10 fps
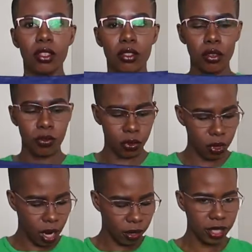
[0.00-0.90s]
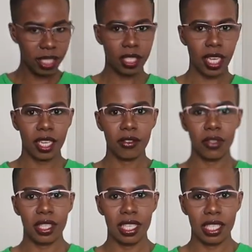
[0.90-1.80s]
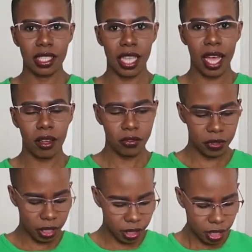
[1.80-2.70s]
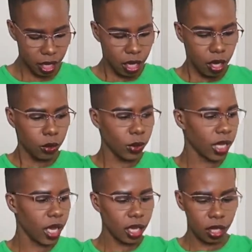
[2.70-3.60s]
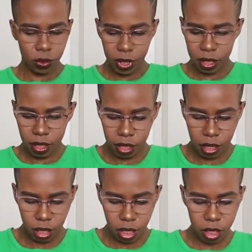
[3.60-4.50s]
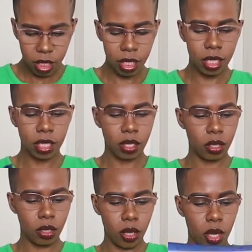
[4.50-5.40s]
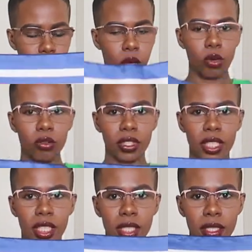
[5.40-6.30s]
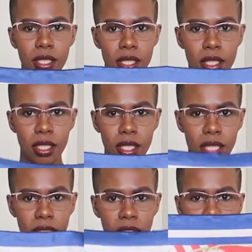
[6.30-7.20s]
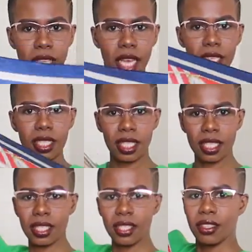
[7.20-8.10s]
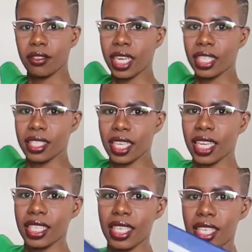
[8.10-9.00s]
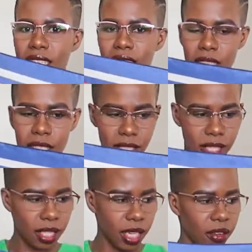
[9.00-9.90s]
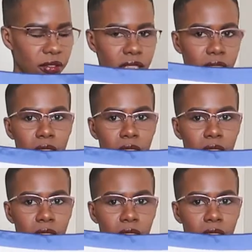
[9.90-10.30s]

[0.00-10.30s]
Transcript: so for our design for this outfit we are going to turn it over to the left side this is the right side this is the left